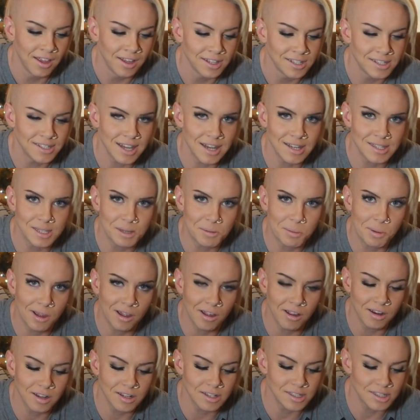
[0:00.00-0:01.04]
sexy pic
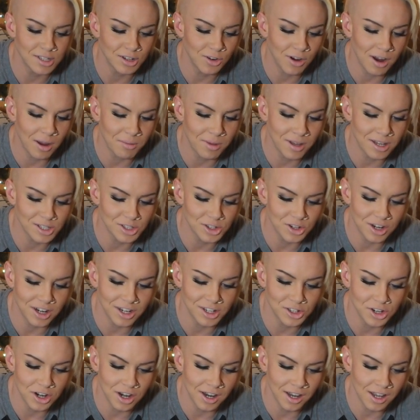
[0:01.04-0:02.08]
on Instagram yesterday to
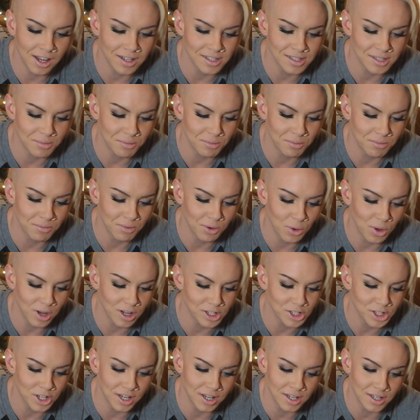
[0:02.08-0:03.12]
try and get some
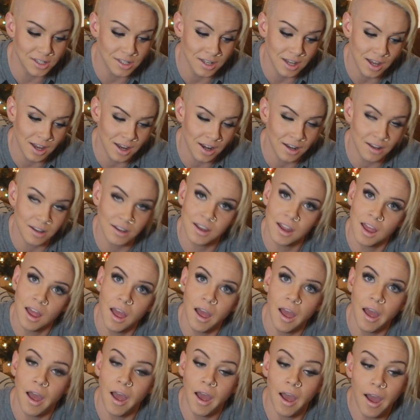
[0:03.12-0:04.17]
questions, and
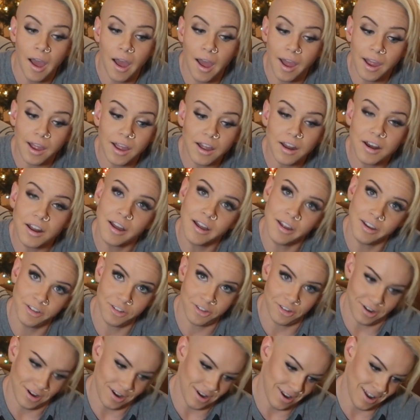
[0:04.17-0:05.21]
I got 100.